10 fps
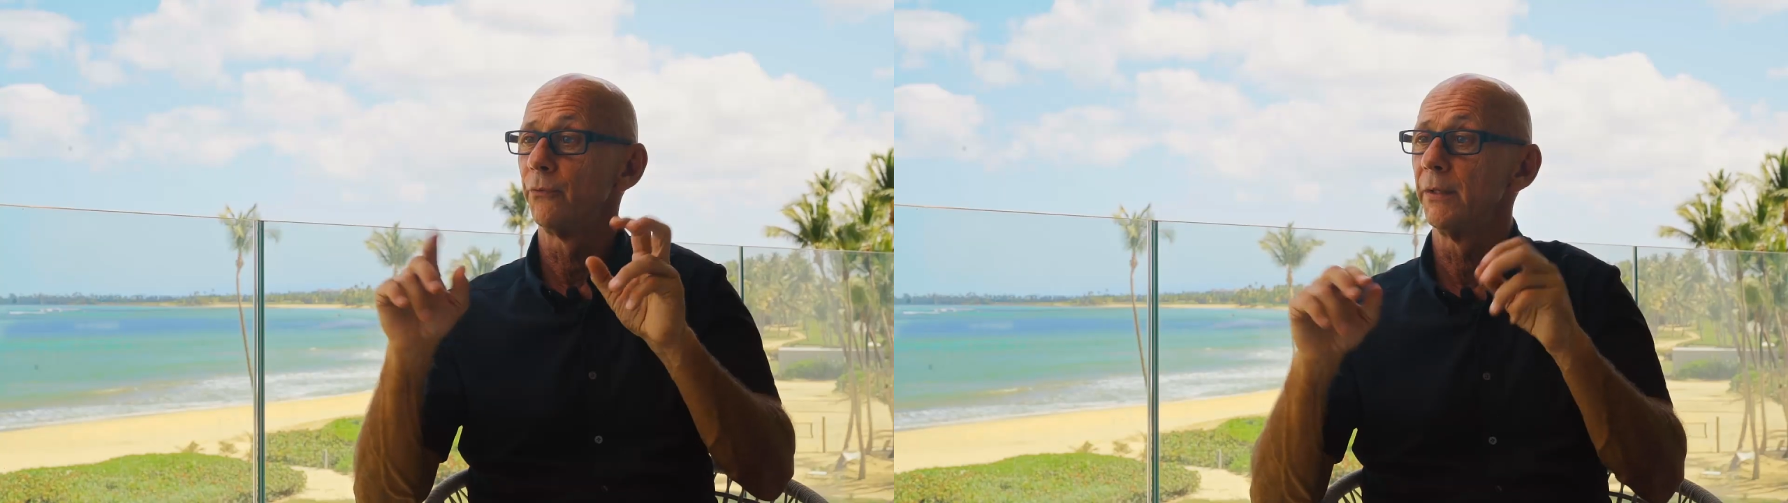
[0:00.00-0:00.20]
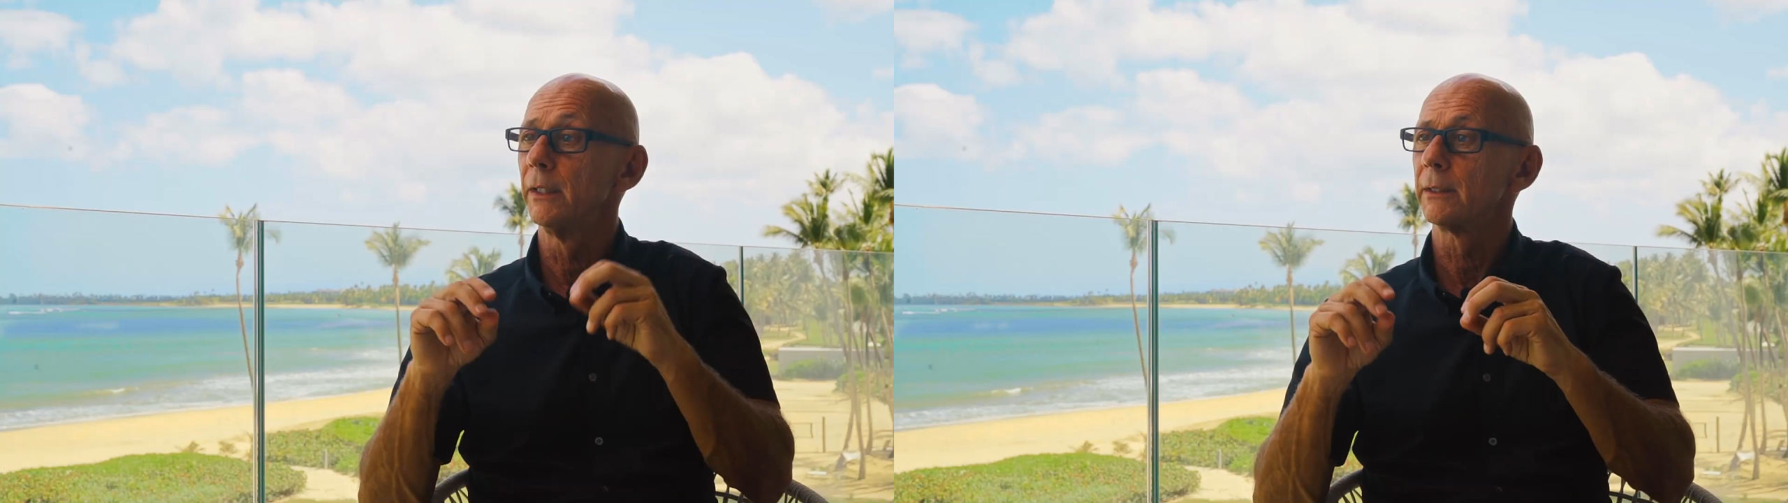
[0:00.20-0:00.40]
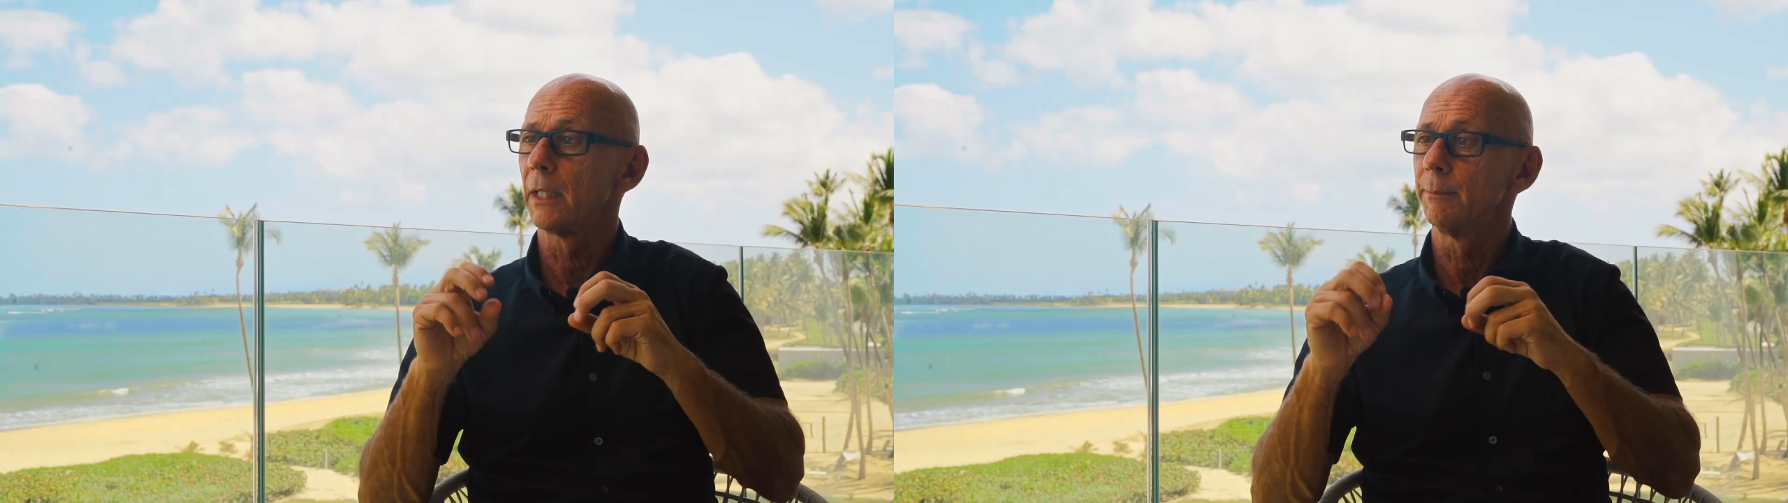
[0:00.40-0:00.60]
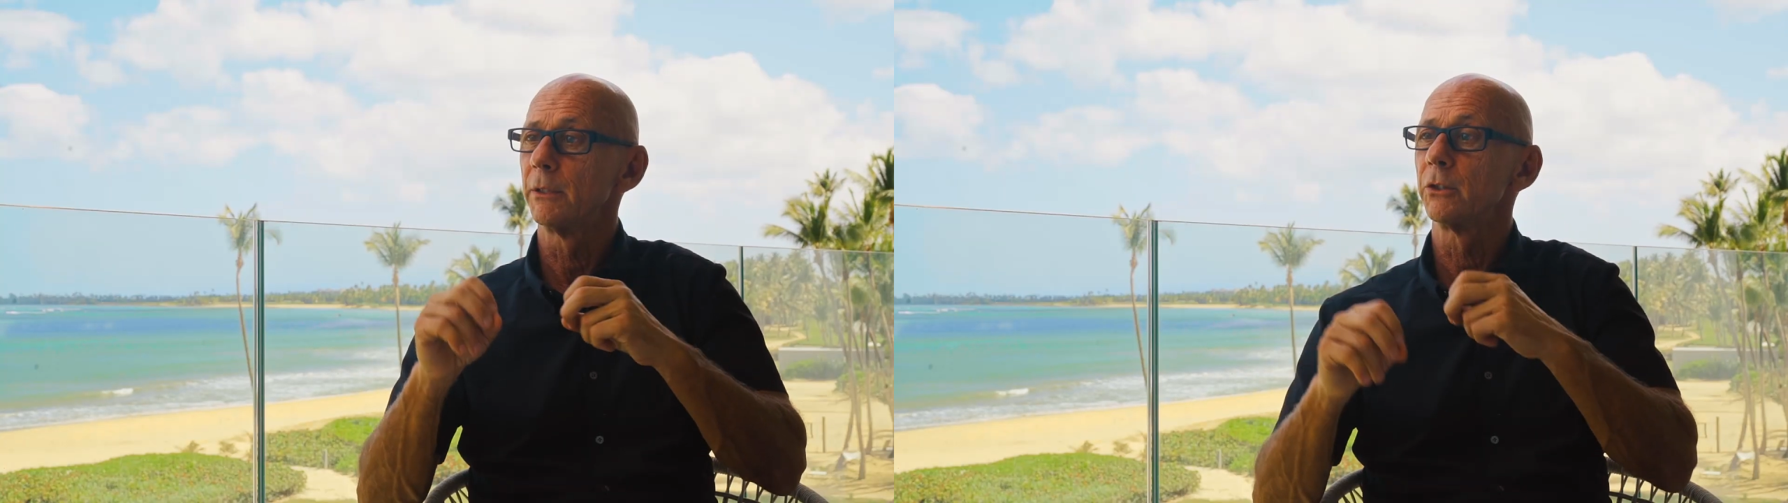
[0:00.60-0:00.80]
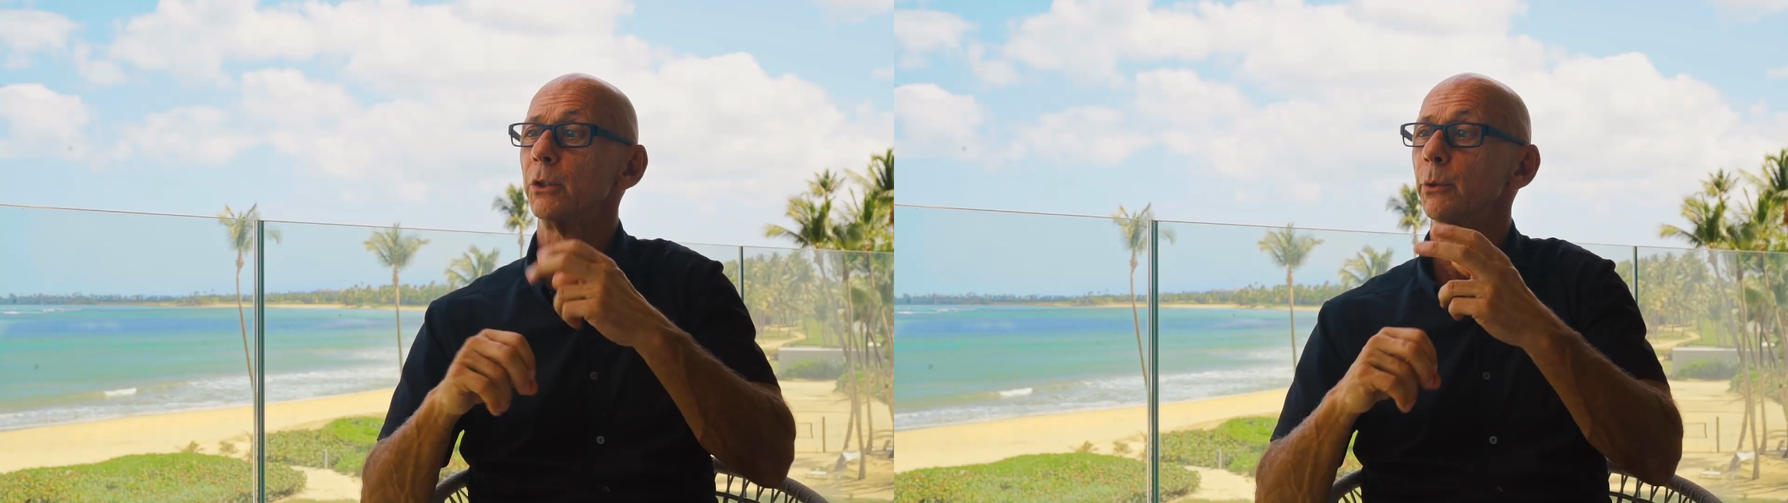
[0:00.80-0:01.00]
phenotype,
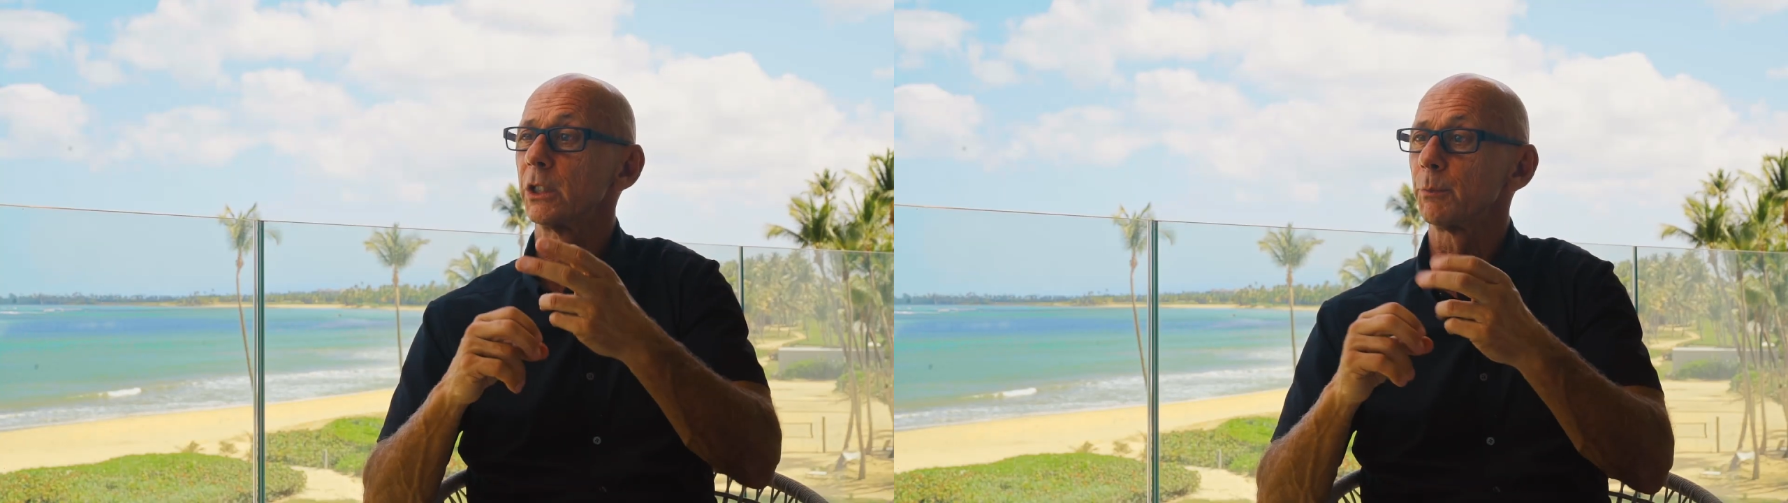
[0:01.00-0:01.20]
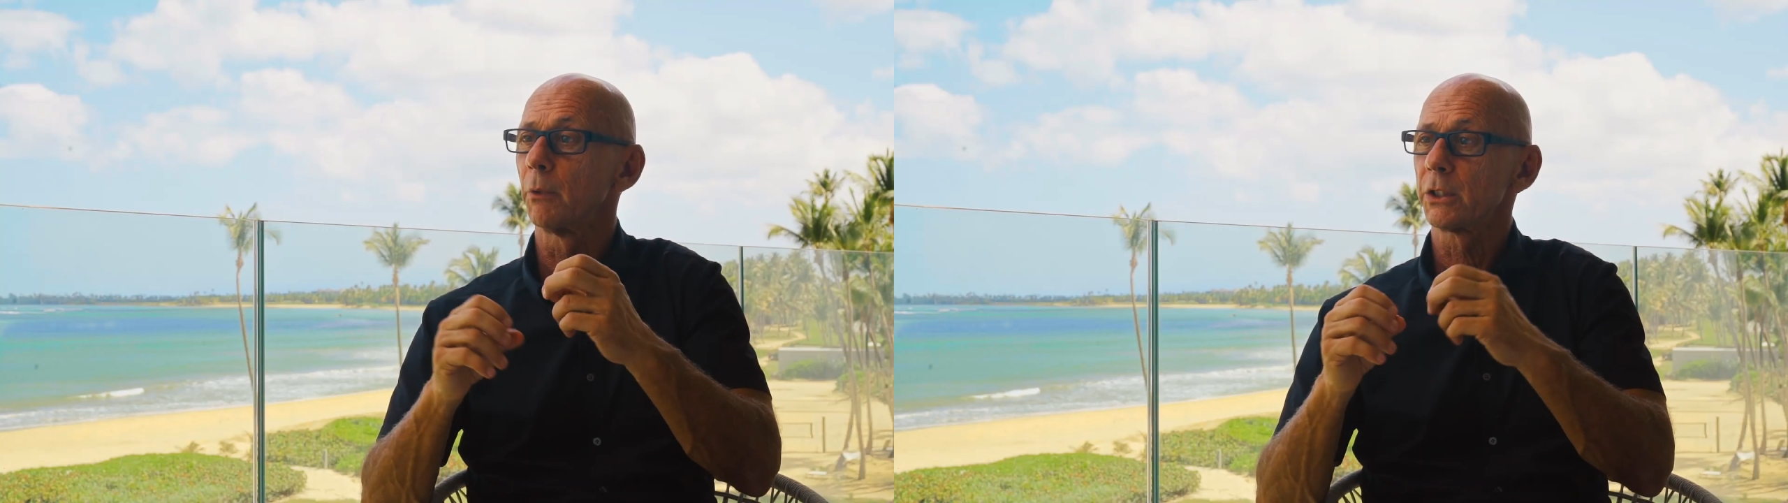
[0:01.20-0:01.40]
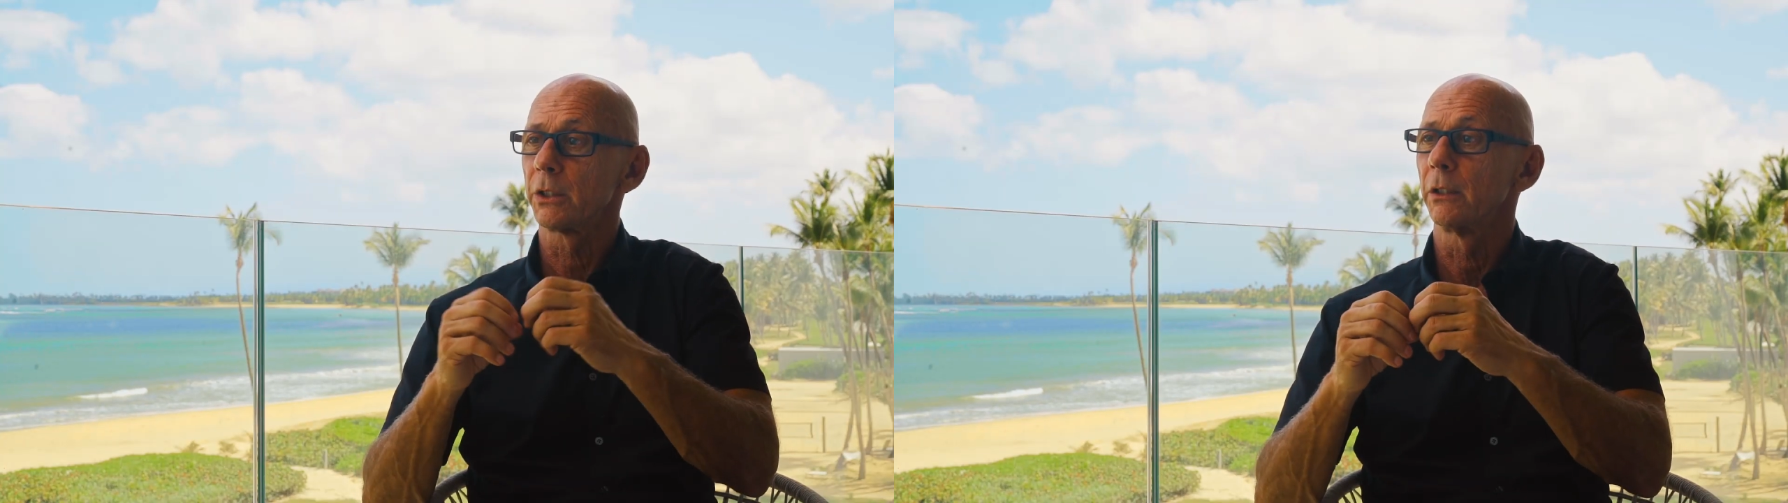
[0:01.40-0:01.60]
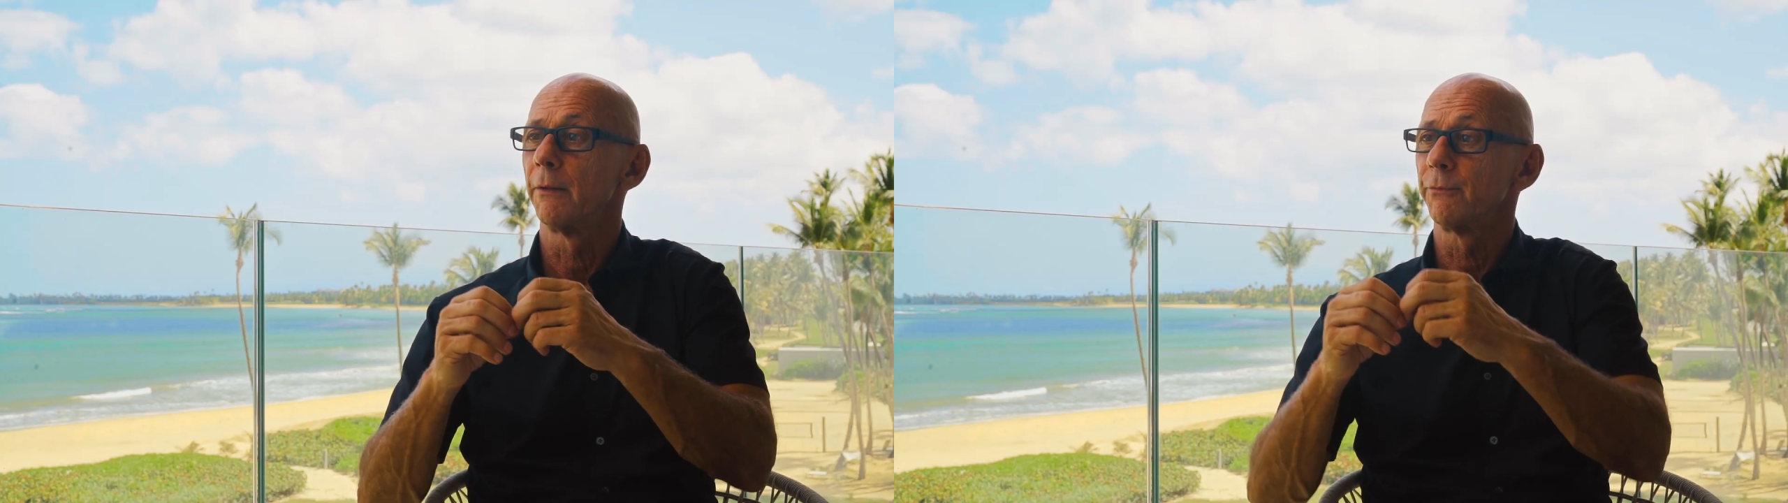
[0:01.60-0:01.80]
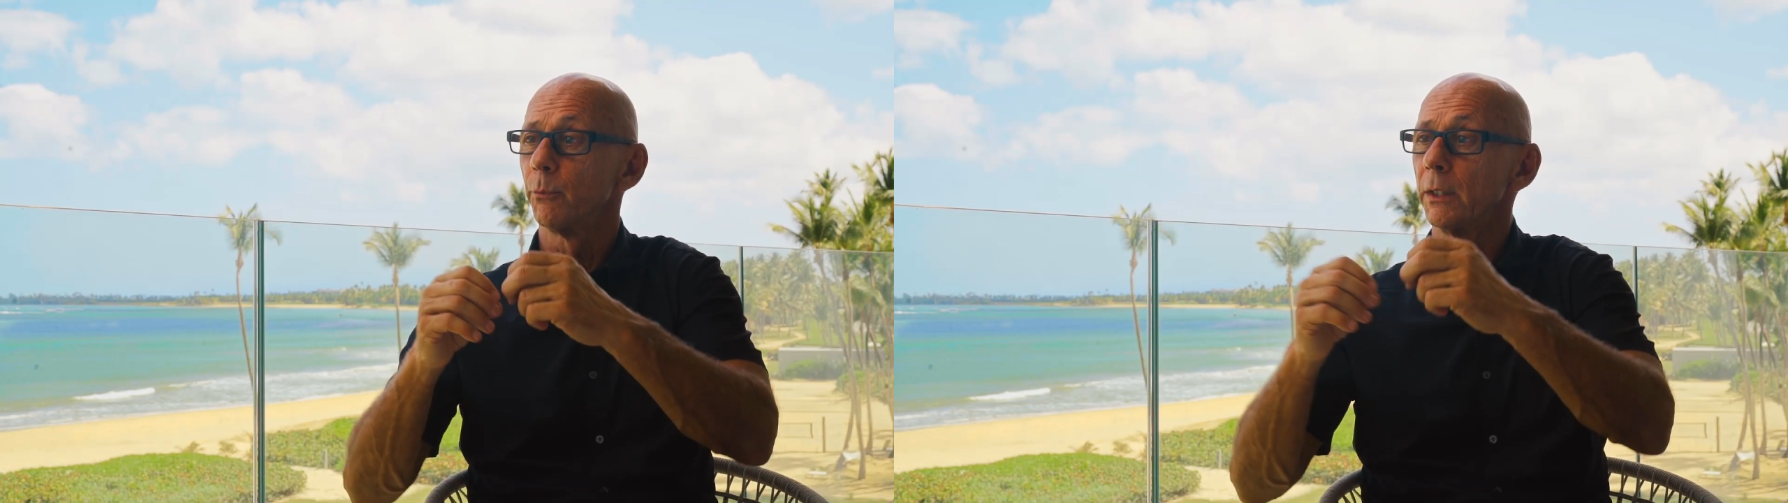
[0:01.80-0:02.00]
this new expression of